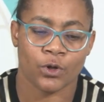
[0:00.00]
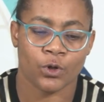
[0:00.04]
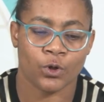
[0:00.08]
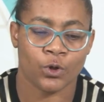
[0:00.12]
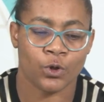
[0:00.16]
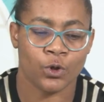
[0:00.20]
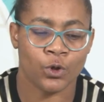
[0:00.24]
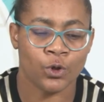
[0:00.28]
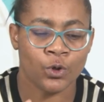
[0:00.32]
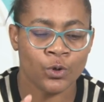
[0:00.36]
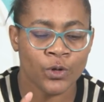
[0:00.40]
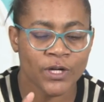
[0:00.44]

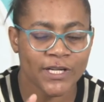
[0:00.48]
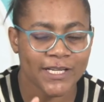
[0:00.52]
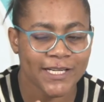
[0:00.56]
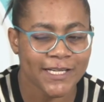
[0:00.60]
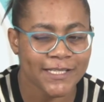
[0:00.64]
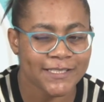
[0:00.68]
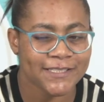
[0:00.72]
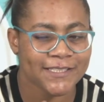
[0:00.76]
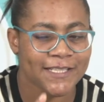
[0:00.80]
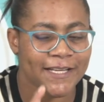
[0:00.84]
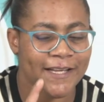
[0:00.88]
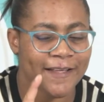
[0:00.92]
Look
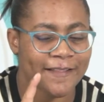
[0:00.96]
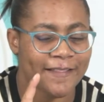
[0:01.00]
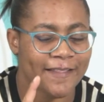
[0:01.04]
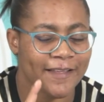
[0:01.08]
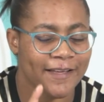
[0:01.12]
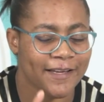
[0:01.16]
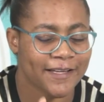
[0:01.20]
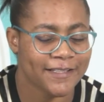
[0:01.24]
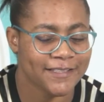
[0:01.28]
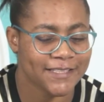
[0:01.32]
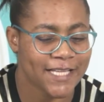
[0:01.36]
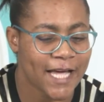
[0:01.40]
at
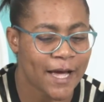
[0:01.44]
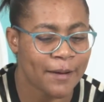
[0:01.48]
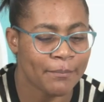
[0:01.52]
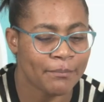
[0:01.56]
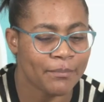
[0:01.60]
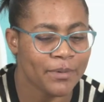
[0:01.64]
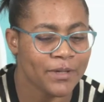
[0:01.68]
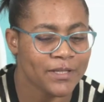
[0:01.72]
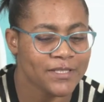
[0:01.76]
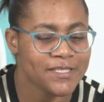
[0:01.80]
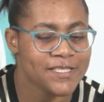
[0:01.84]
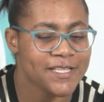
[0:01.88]
the
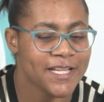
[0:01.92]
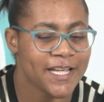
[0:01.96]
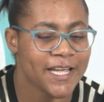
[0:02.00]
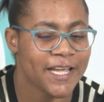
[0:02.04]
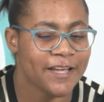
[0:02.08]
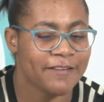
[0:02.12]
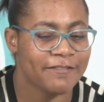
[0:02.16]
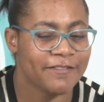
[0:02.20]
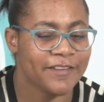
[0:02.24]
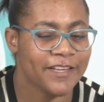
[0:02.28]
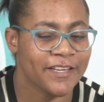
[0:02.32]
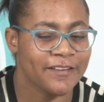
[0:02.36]
examples they
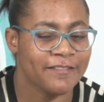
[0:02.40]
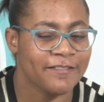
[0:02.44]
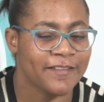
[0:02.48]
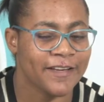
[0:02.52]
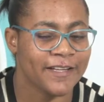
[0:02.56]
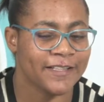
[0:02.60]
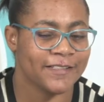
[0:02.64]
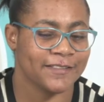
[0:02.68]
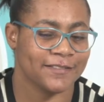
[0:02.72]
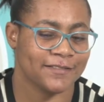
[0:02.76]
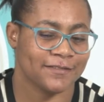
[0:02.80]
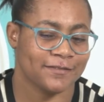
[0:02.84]
have
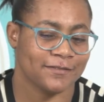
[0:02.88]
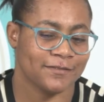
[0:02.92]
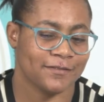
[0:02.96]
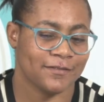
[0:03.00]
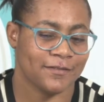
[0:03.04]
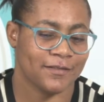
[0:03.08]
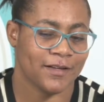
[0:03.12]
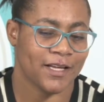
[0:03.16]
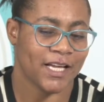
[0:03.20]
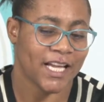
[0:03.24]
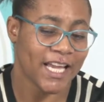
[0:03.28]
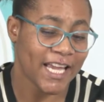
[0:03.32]
given
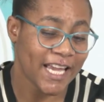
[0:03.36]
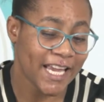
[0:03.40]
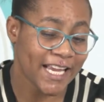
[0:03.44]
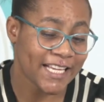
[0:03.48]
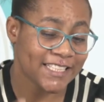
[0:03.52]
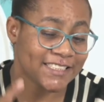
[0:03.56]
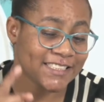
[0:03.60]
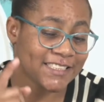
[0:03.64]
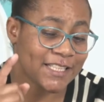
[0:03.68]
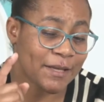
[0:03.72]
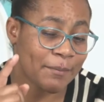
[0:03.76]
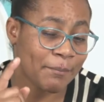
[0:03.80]

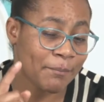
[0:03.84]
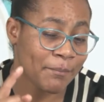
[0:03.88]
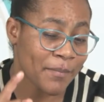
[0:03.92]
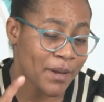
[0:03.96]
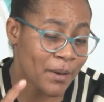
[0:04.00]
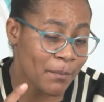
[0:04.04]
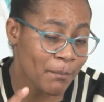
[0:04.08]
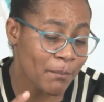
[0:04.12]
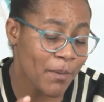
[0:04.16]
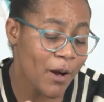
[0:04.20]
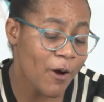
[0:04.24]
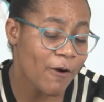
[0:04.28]
as a
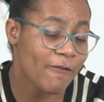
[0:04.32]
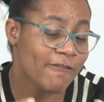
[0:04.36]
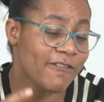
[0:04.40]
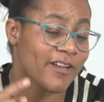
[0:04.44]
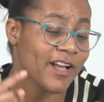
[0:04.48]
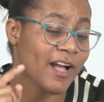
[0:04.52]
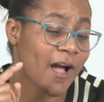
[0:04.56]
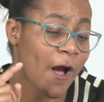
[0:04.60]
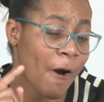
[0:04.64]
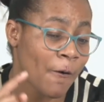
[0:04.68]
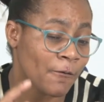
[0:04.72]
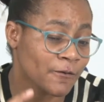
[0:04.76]
member of
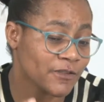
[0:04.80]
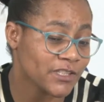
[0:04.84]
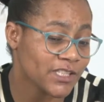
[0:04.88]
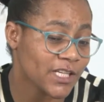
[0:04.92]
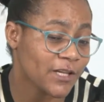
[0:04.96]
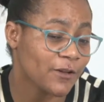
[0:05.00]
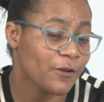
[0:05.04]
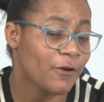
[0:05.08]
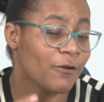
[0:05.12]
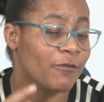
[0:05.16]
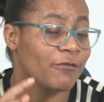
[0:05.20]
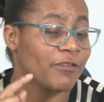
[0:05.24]
the
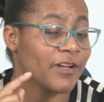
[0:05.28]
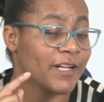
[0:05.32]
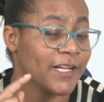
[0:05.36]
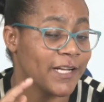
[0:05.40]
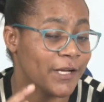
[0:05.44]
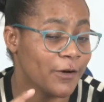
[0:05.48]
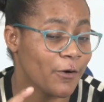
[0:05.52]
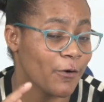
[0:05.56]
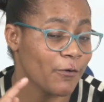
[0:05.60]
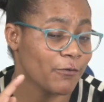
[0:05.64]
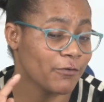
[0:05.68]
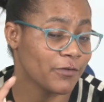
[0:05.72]
Council of the
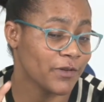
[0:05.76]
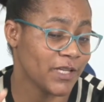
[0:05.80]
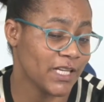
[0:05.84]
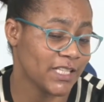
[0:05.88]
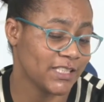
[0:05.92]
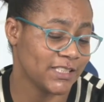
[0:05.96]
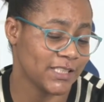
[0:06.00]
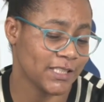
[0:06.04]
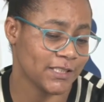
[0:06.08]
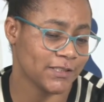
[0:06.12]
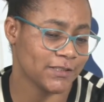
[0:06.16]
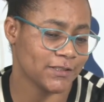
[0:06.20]
League of
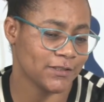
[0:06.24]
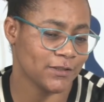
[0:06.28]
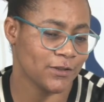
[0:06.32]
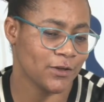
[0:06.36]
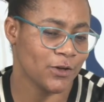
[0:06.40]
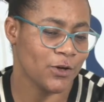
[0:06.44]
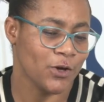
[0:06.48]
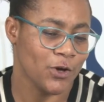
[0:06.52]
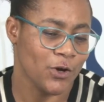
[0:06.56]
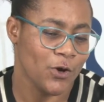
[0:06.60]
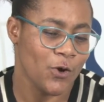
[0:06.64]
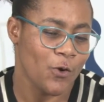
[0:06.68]
Nations.
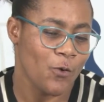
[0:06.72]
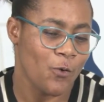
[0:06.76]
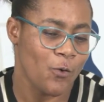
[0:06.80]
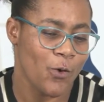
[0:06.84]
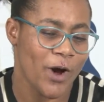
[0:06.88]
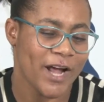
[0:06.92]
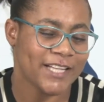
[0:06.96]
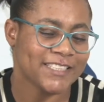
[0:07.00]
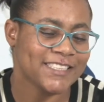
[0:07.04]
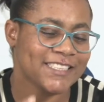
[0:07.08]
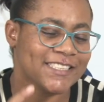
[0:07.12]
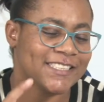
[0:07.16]

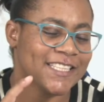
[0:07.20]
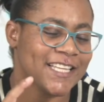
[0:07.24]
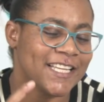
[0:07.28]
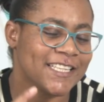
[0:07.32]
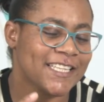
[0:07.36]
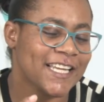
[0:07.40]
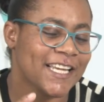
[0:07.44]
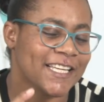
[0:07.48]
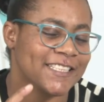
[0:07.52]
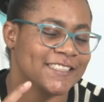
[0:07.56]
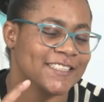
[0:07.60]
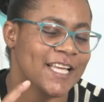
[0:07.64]
What is
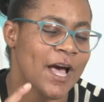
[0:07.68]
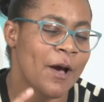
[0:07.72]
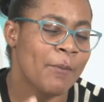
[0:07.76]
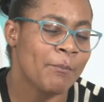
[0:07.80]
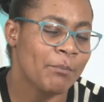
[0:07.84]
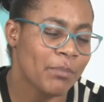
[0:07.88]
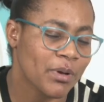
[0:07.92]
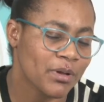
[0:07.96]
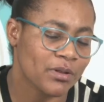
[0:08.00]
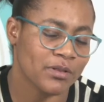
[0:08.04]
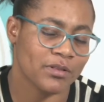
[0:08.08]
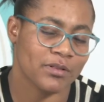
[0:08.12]
that
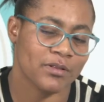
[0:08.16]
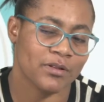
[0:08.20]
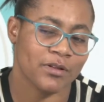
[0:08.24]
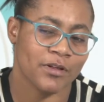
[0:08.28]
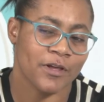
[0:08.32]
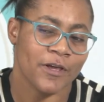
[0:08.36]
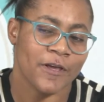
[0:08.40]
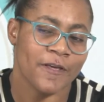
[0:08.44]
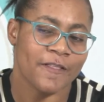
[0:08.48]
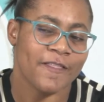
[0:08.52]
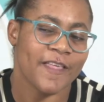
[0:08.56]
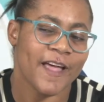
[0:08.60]
example
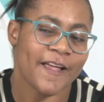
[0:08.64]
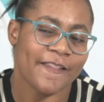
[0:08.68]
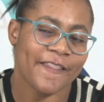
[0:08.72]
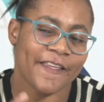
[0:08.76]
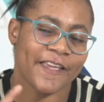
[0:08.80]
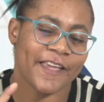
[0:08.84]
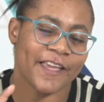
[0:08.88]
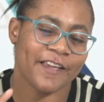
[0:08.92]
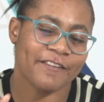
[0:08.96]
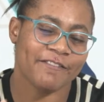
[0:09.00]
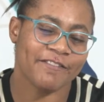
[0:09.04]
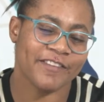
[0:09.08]
that
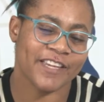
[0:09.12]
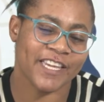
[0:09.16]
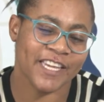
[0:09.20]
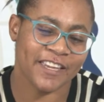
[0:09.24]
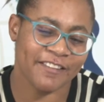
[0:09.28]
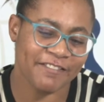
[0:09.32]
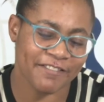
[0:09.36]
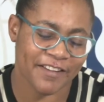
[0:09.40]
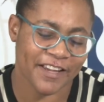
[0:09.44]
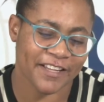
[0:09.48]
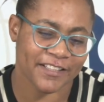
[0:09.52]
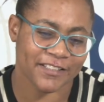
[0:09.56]
they have
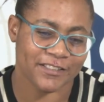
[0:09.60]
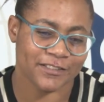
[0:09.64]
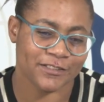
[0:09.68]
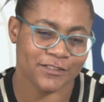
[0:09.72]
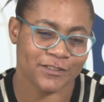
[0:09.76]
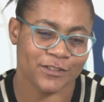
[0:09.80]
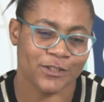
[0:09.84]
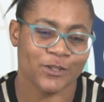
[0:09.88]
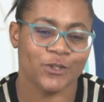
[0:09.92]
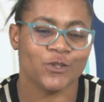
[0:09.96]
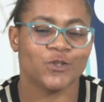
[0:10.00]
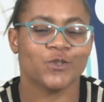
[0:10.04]
given
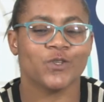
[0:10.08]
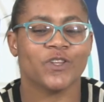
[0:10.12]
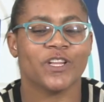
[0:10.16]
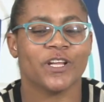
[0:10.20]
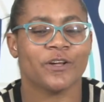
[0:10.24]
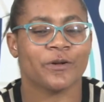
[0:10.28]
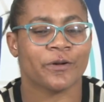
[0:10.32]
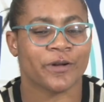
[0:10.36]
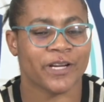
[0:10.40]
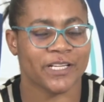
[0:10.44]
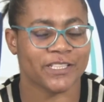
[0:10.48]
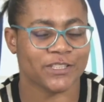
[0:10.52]
to
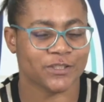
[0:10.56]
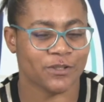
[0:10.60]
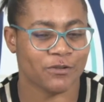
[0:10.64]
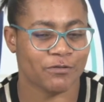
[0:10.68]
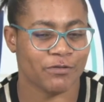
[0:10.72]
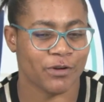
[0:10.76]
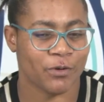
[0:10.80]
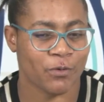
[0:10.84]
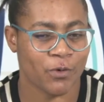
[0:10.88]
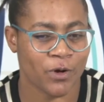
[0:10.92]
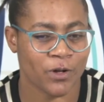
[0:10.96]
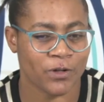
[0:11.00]
the rest of
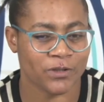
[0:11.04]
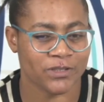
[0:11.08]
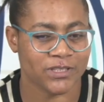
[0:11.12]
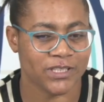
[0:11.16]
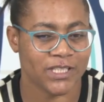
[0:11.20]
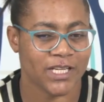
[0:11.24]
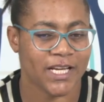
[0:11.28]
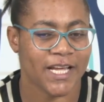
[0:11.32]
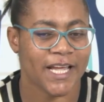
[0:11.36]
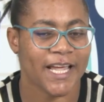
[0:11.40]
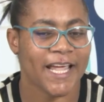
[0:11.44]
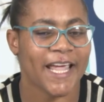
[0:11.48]
the world
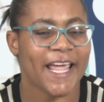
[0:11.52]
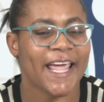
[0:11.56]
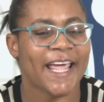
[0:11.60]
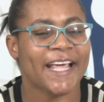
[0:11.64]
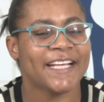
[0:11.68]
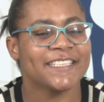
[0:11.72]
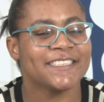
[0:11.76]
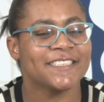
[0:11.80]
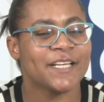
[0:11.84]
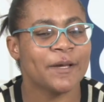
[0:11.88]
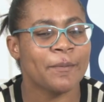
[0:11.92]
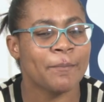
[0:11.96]

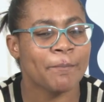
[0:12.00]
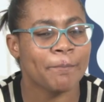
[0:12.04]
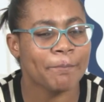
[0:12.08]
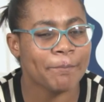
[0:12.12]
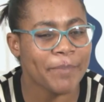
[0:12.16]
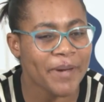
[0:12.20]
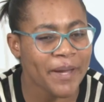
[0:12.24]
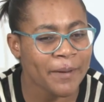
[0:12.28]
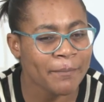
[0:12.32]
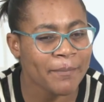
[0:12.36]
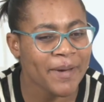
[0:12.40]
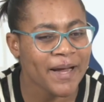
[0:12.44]
as a
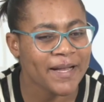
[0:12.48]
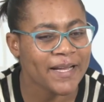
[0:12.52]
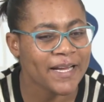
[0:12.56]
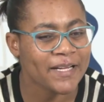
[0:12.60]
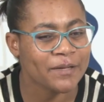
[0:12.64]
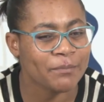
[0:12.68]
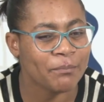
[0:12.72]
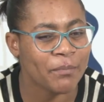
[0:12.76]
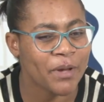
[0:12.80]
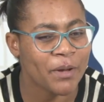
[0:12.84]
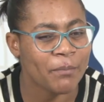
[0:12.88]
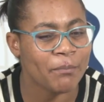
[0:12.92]

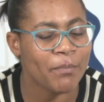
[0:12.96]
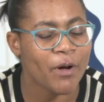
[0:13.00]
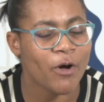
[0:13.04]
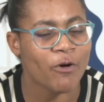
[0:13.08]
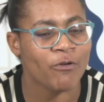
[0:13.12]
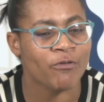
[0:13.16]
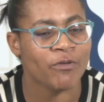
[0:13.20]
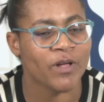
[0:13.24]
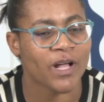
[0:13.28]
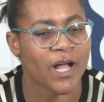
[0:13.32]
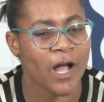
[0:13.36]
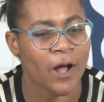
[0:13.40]
permanent member
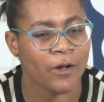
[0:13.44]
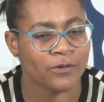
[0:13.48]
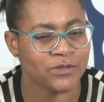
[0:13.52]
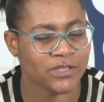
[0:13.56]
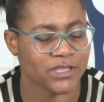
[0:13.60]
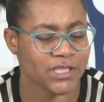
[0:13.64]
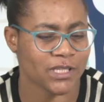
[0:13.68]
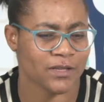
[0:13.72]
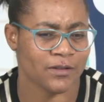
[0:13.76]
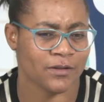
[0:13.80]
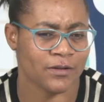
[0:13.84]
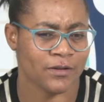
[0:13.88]
of the
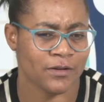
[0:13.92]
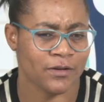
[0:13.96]
Council?